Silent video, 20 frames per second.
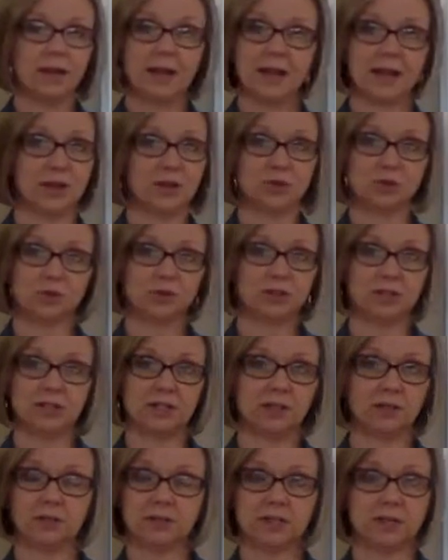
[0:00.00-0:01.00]
Esther
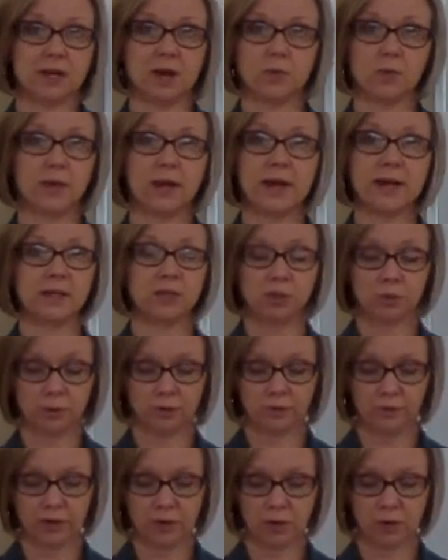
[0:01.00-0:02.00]
still is not ready to
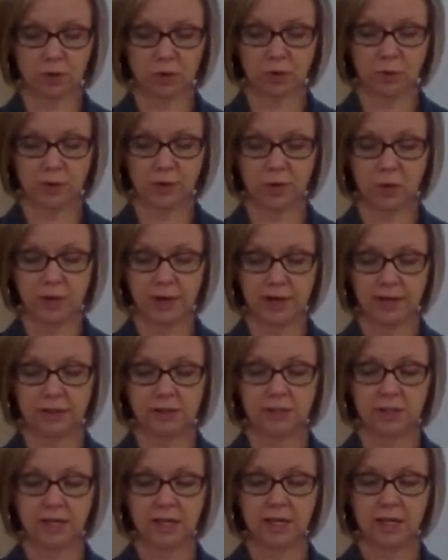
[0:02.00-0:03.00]
reveal her request.
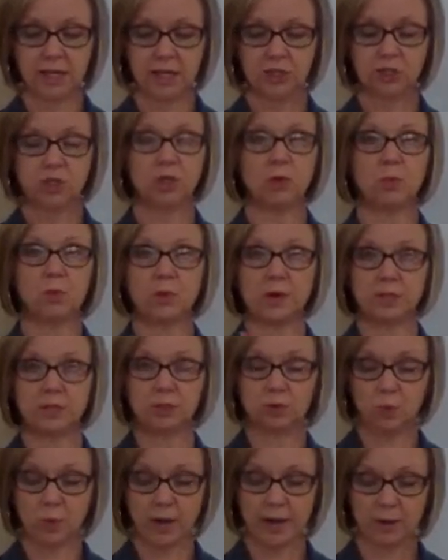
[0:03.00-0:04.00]
She wanted to
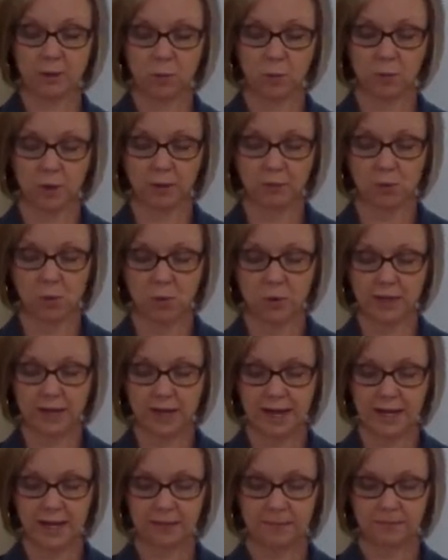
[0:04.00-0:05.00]
wait one more
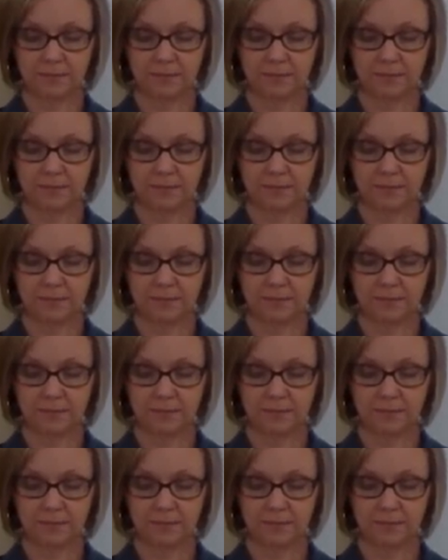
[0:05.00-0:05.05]
day.